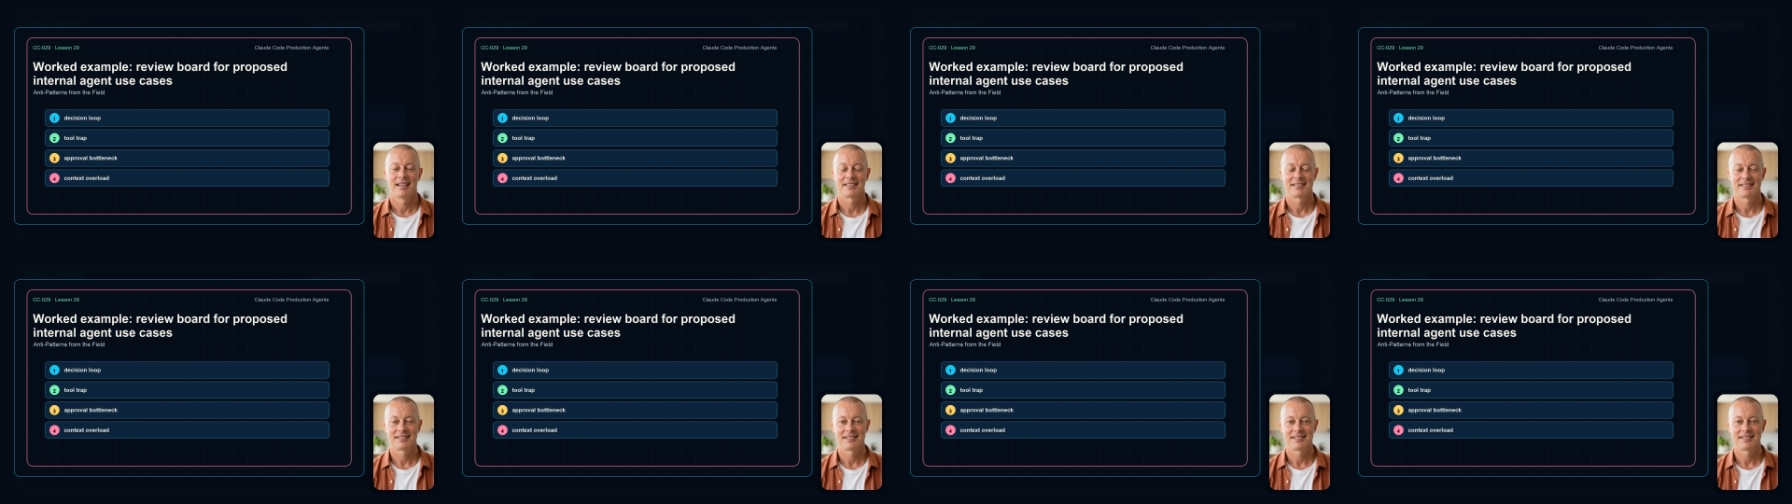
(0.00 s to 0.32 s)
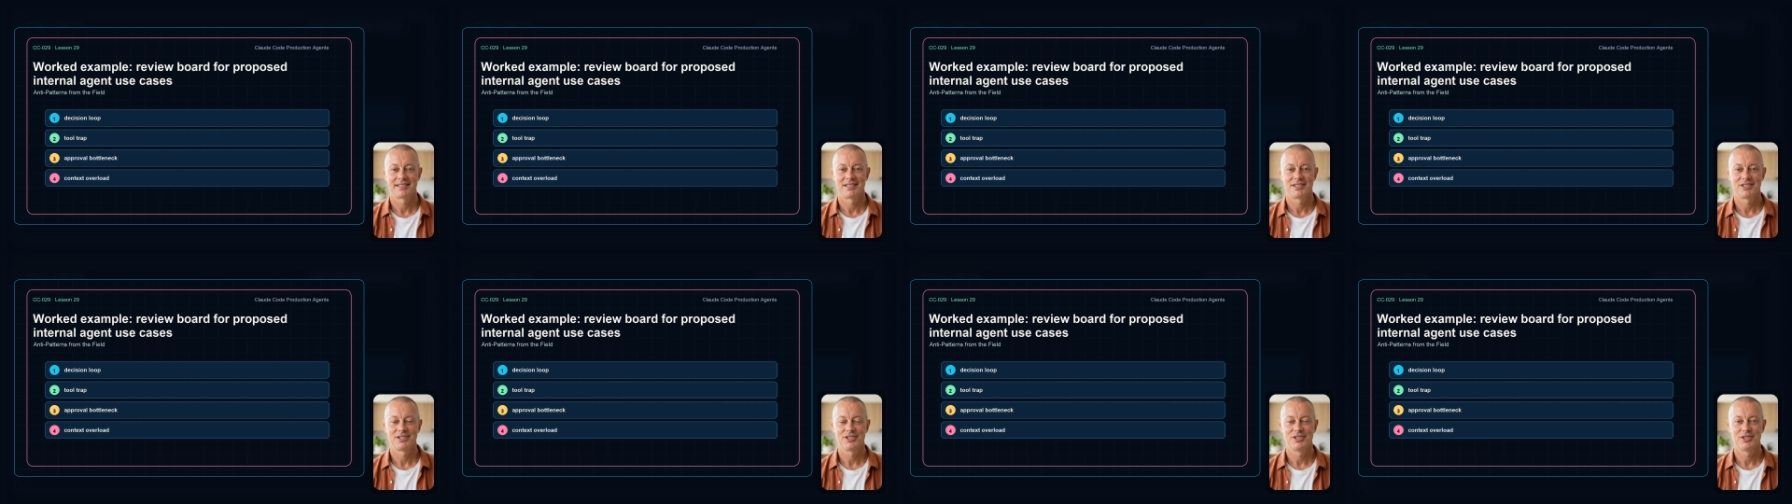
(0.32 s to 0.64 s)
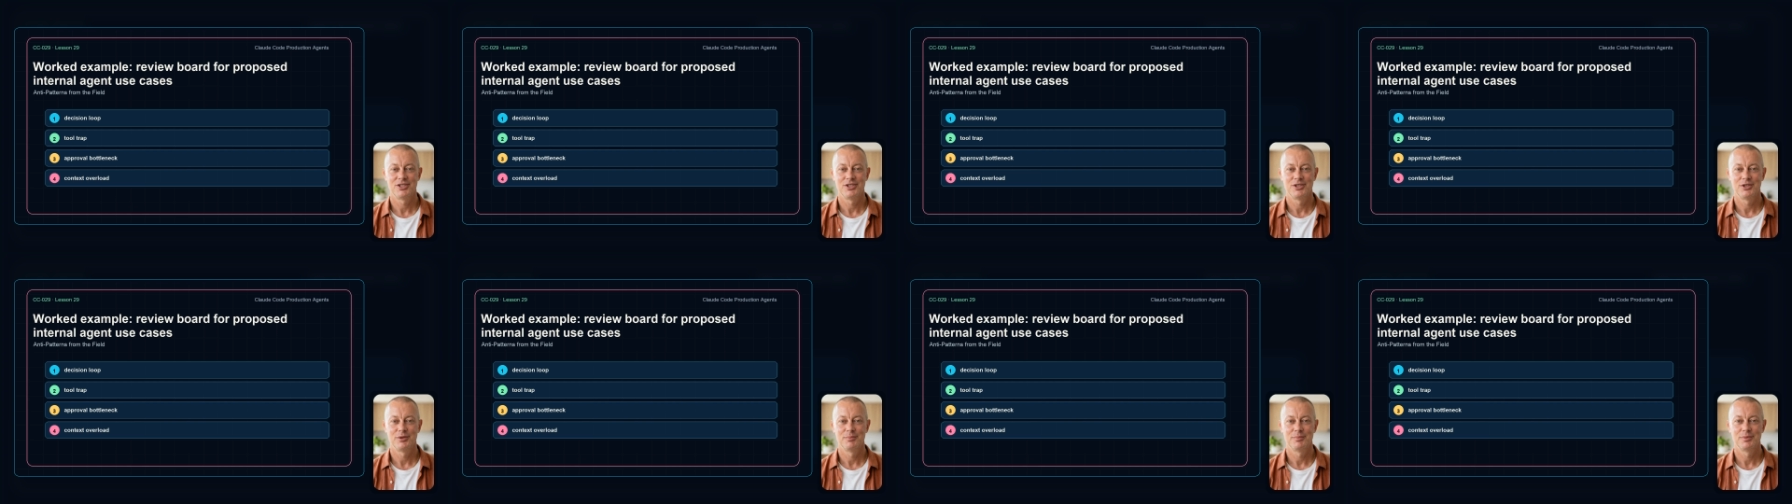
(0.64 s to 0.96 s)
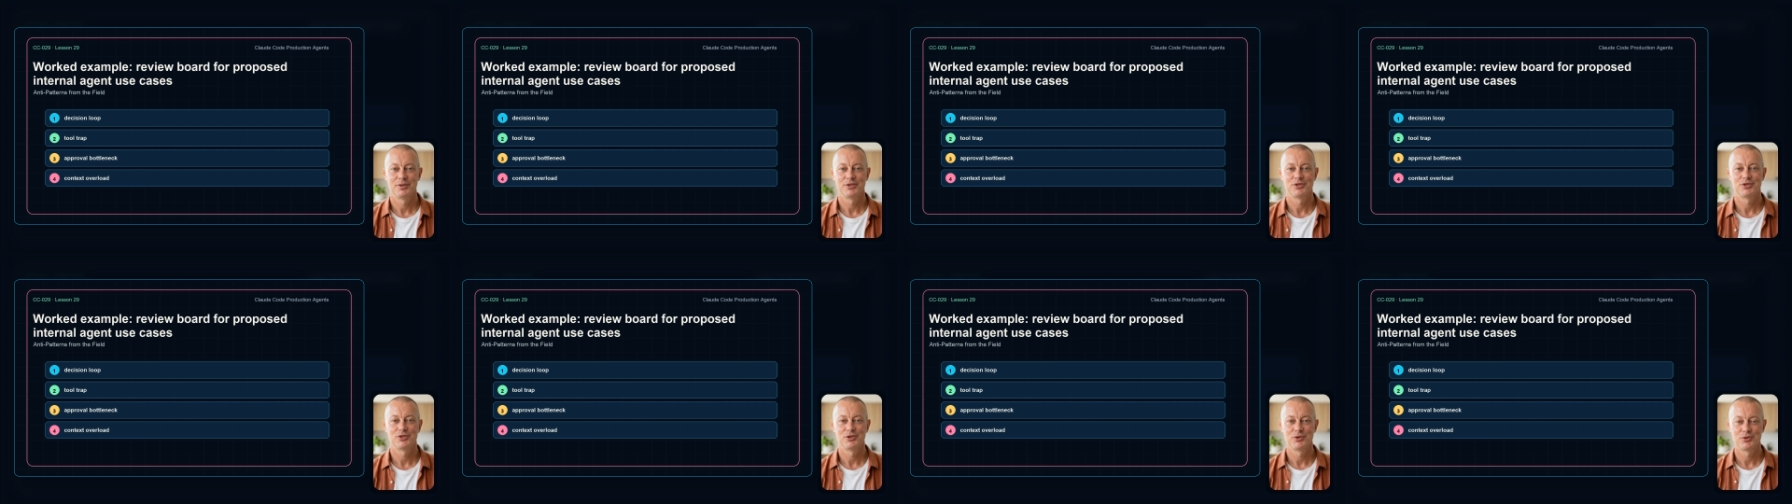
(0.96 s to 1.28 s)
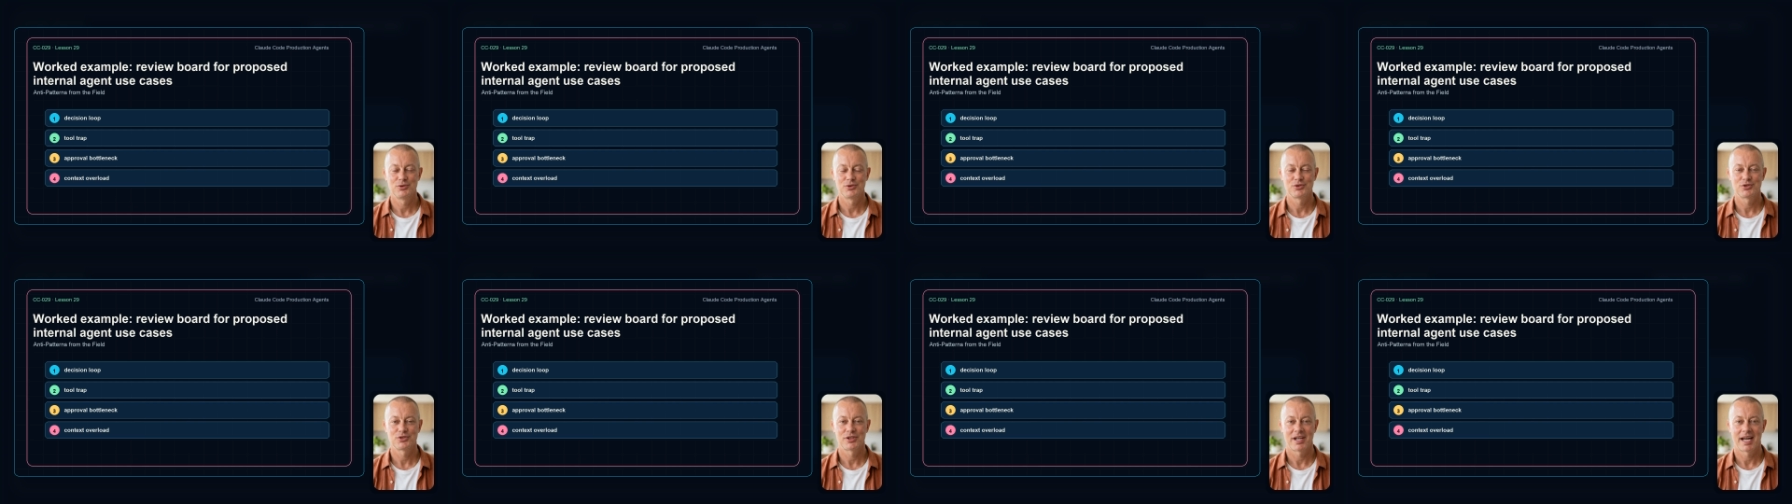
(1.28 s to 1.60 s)
are decision loop,
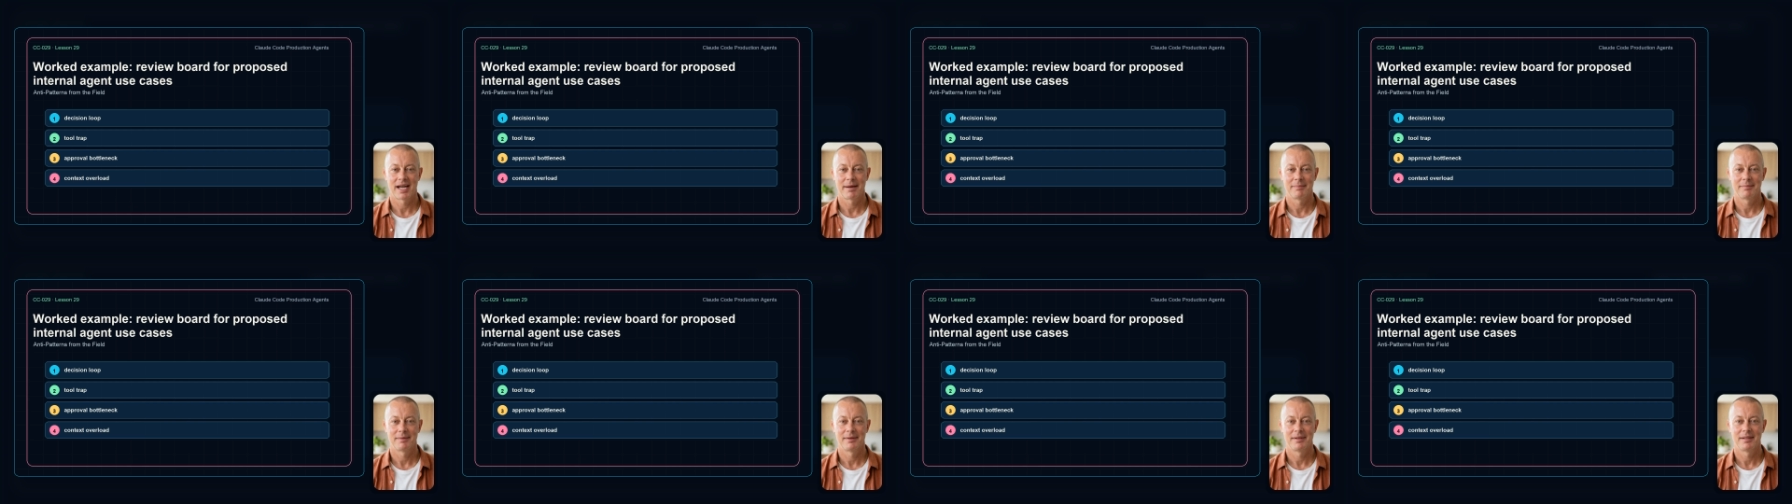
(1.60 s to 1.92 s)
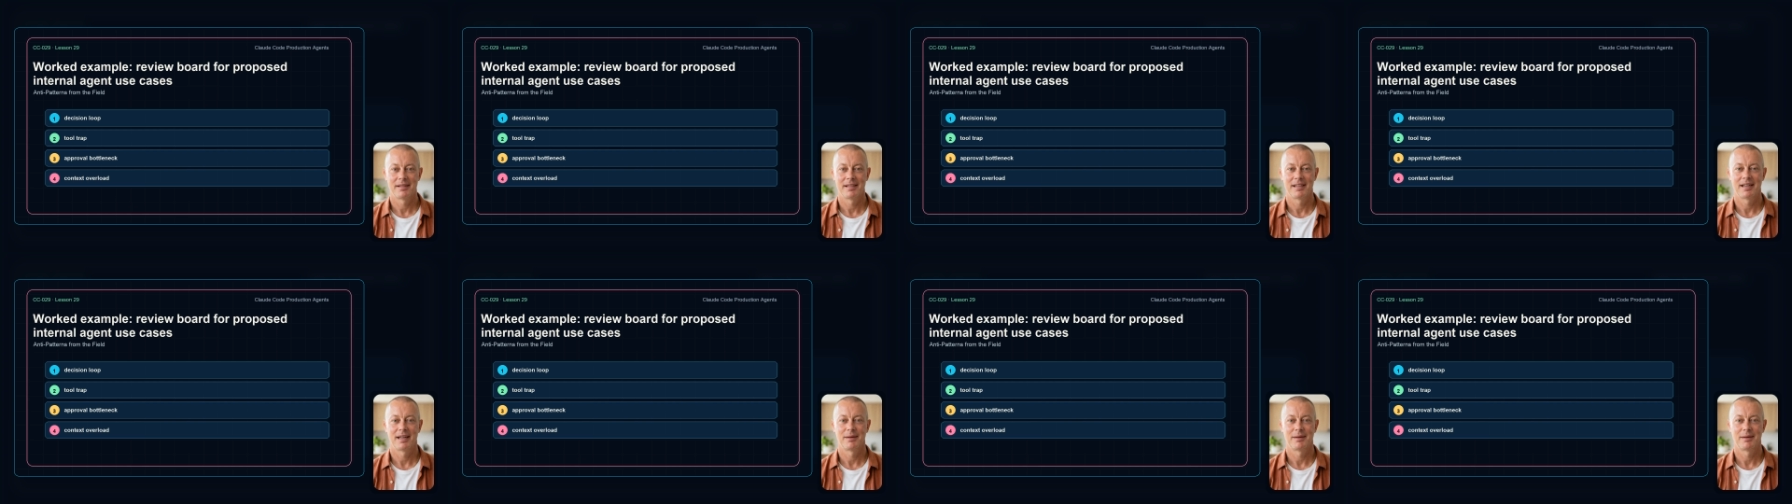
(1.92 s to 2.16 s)
tool trap,